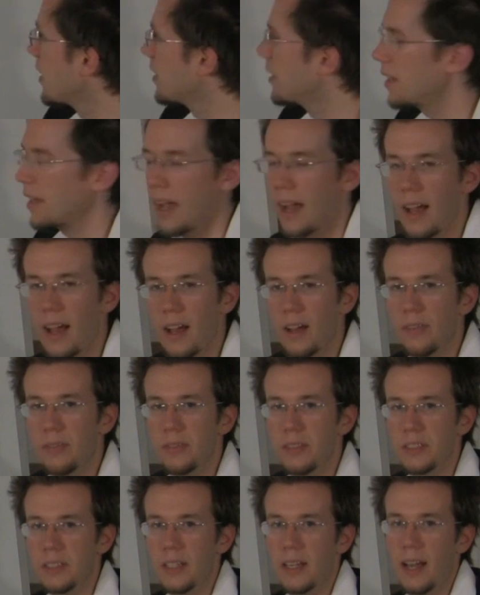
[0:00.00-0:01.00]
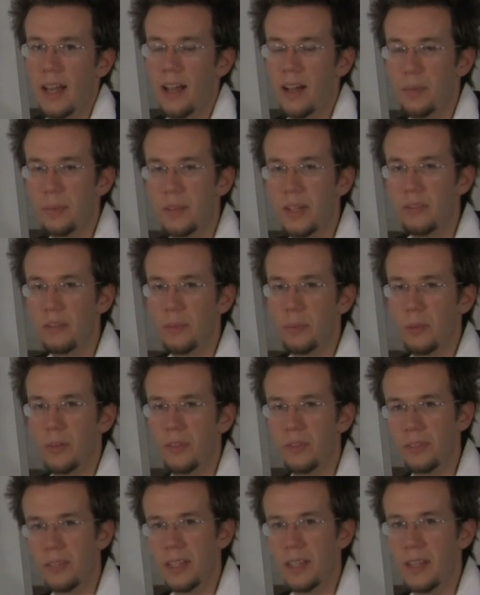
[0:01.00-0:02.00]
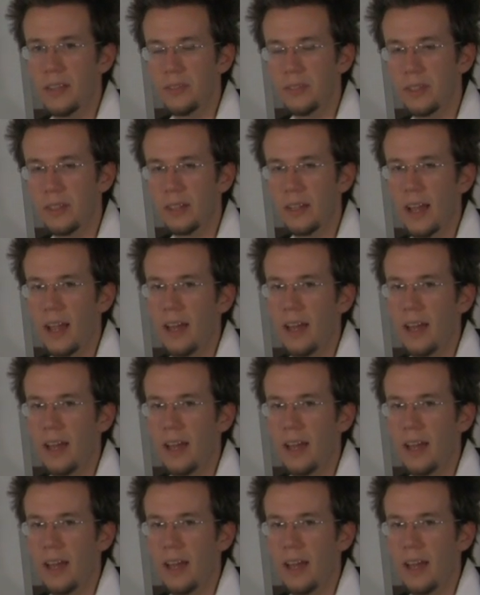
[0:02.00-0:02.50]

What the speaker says: the F is going to help give it more flavor,